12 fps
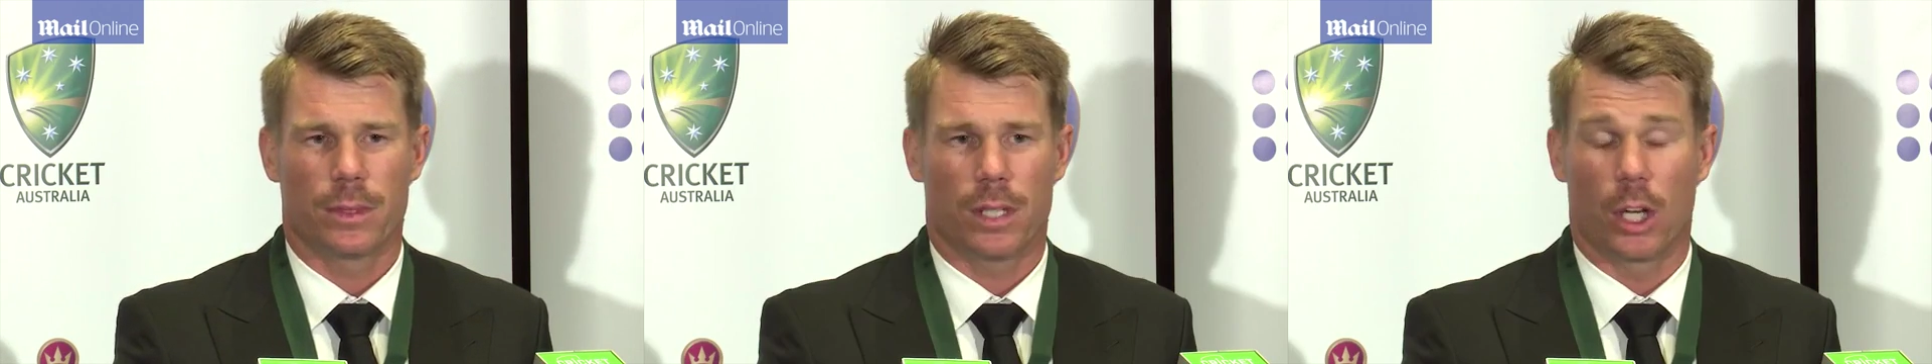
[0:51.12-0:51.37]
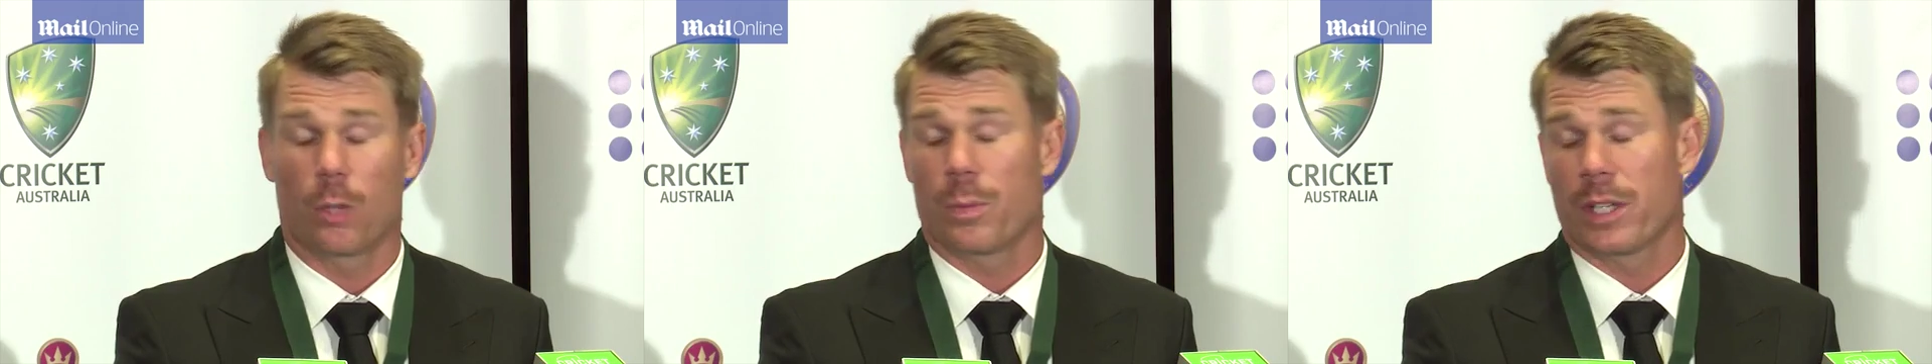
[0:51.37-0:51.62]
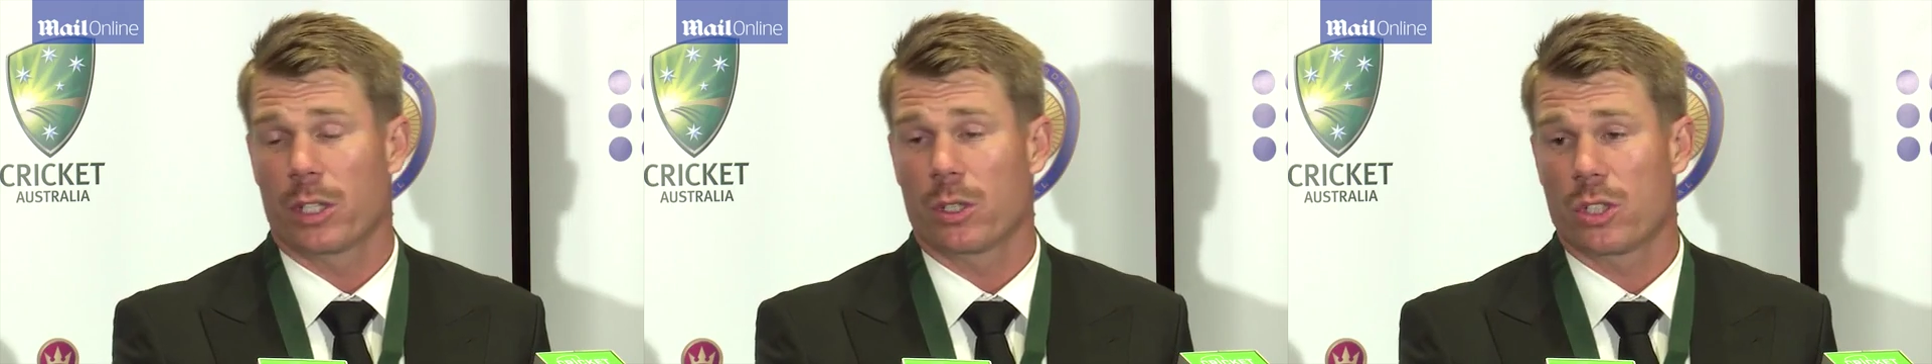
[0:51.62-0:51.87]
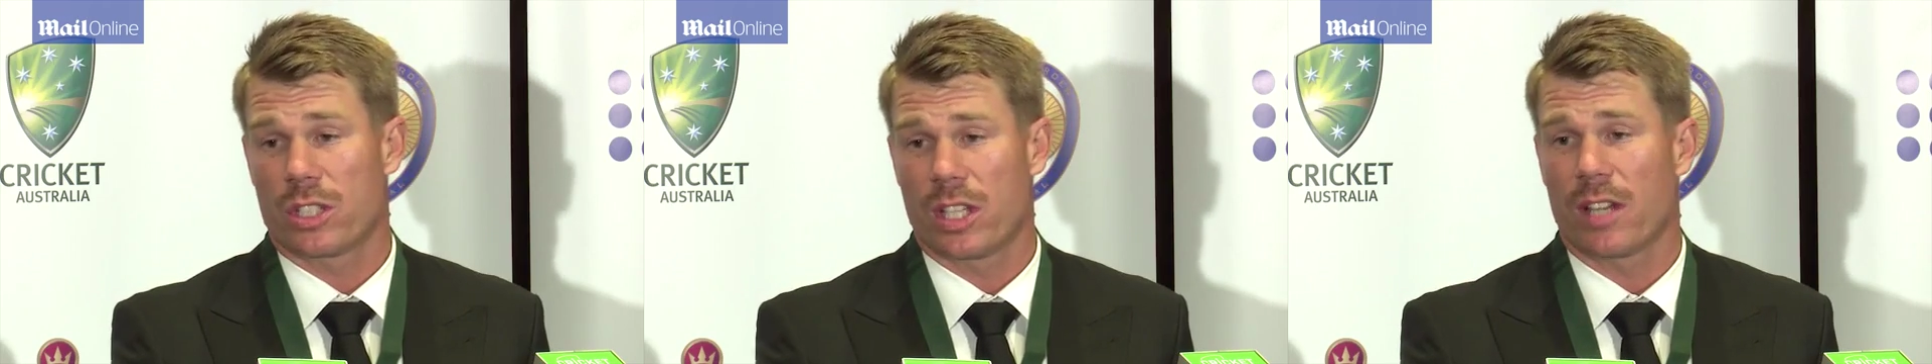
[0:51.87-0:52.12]
held me in
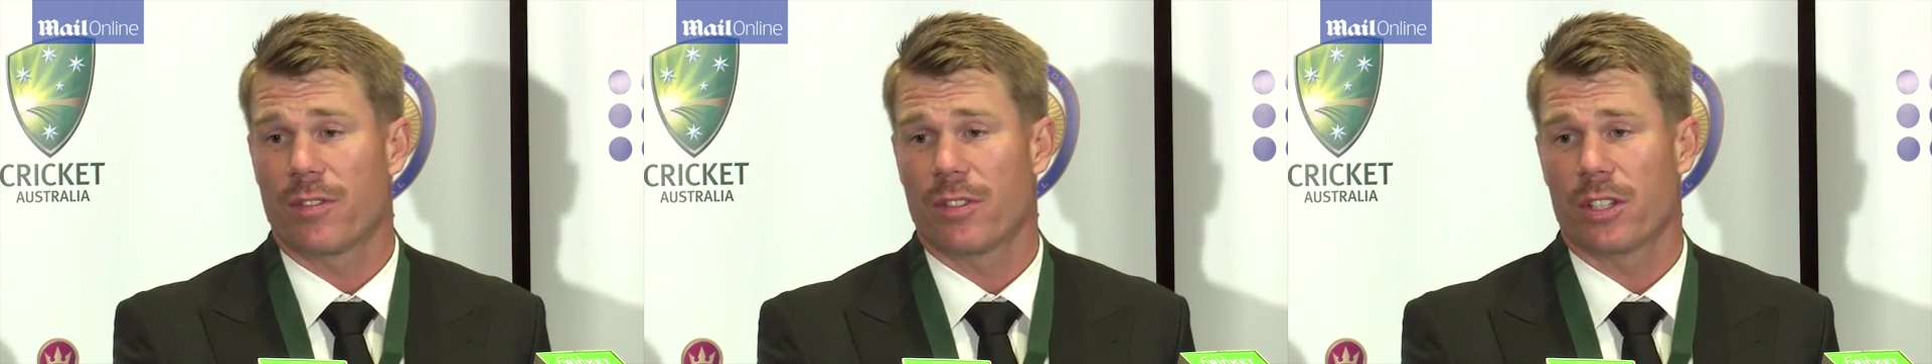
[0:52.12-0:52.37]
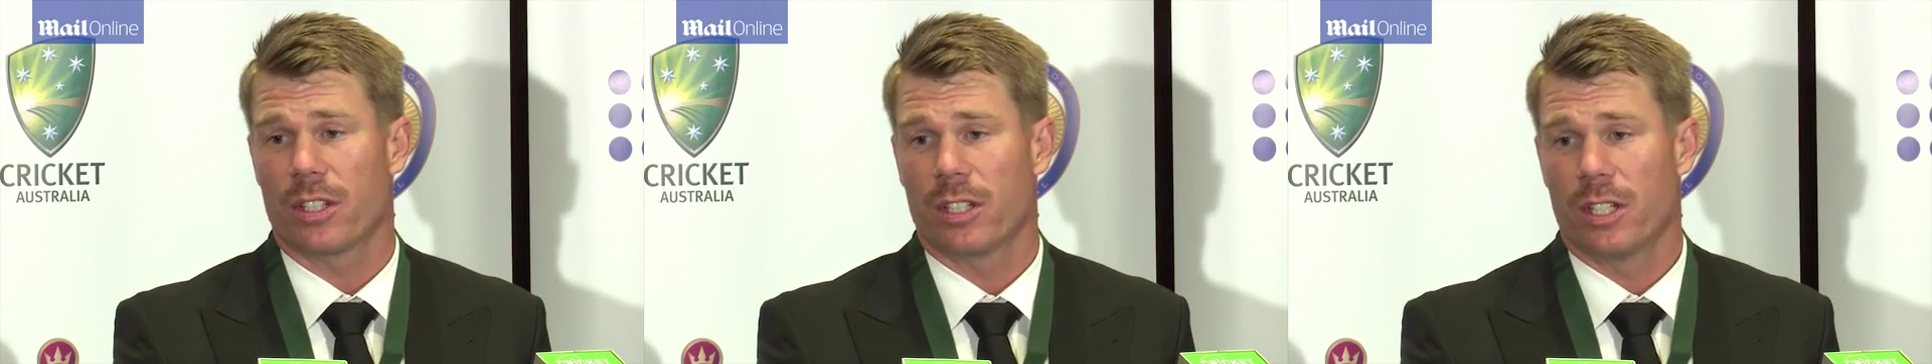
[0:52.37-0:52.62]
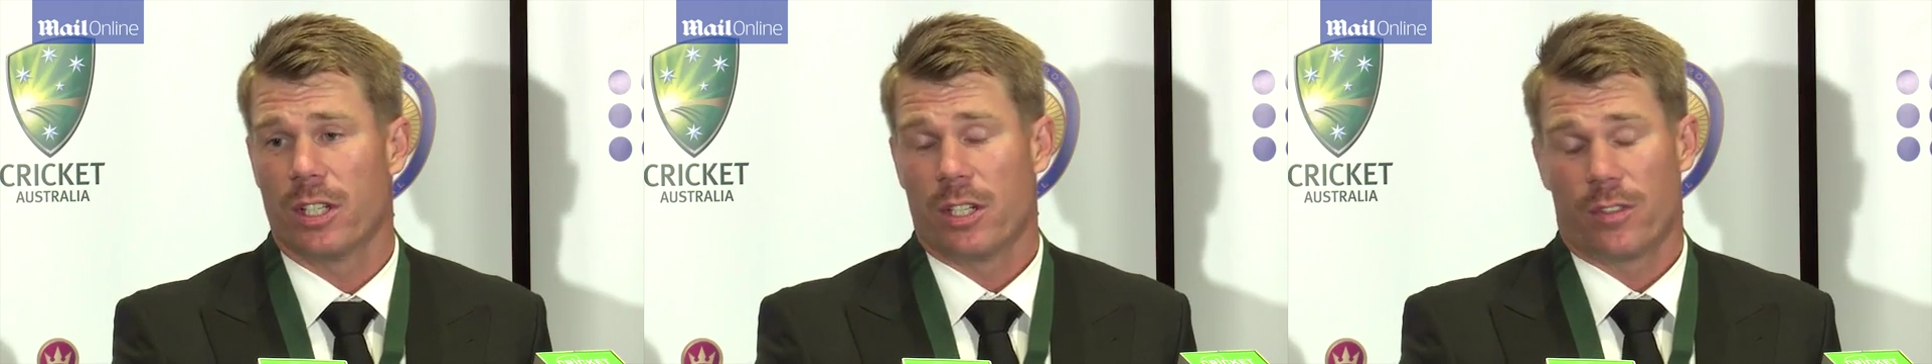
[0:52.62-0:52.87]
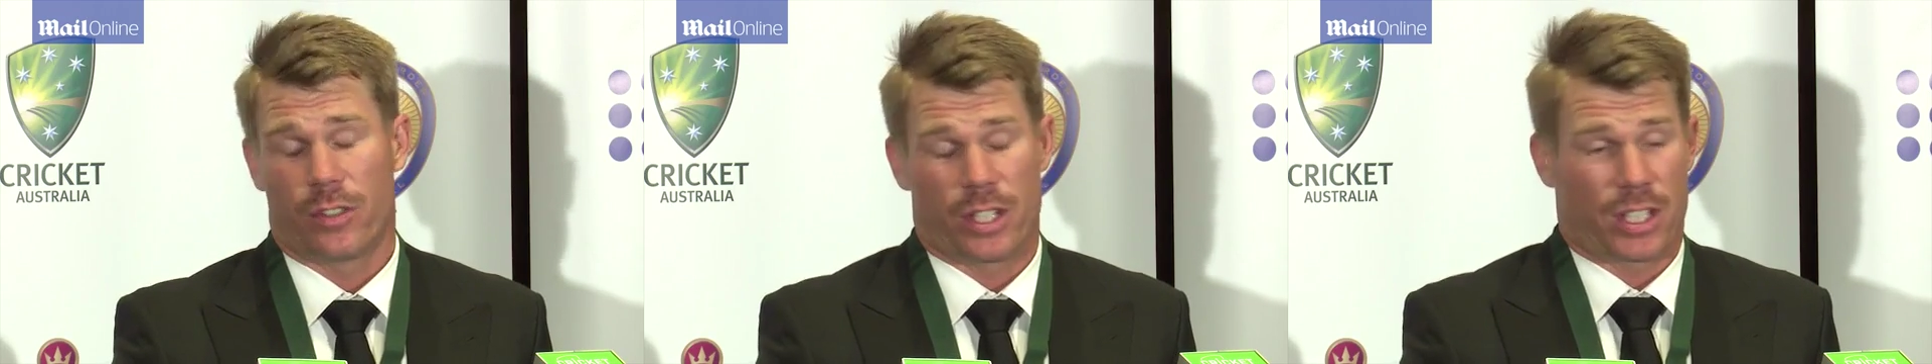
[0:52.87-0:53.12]
good stead for the
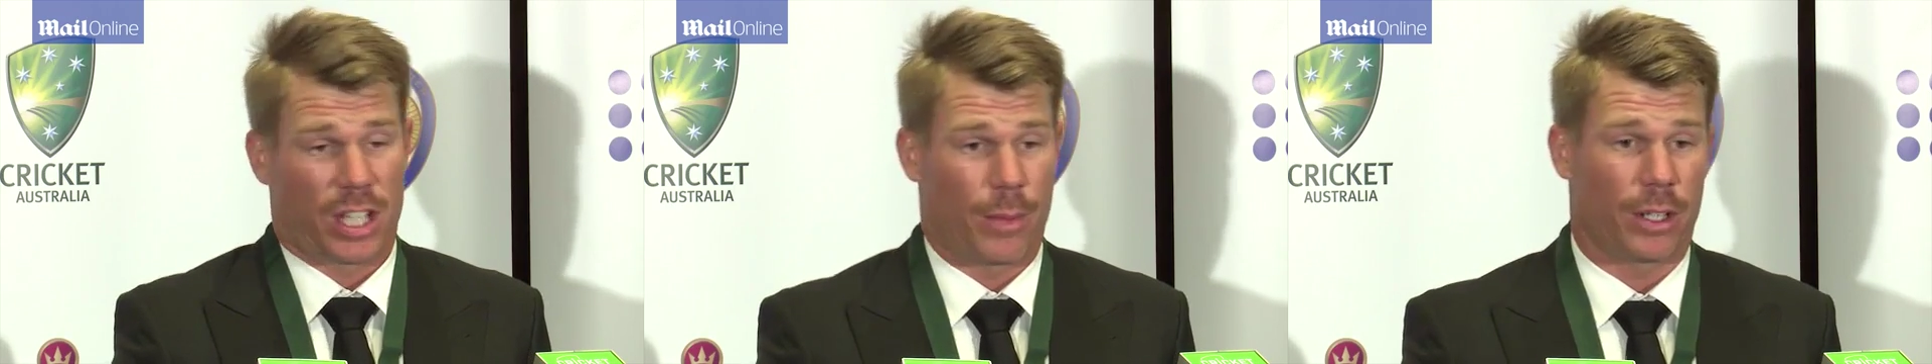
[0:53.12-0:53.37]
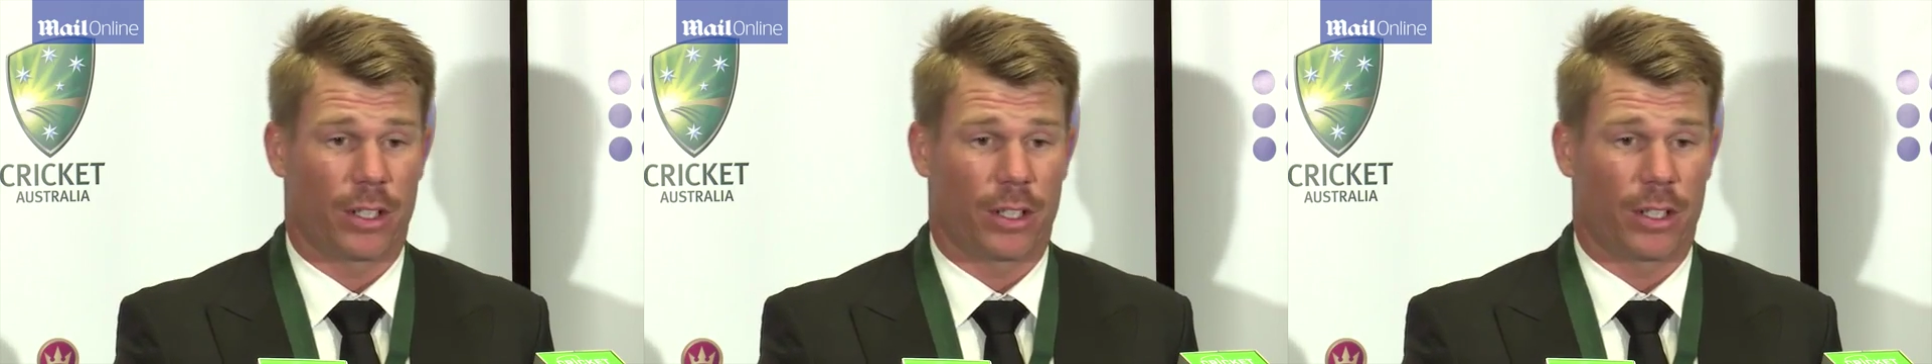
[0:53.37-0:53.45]
for this summer.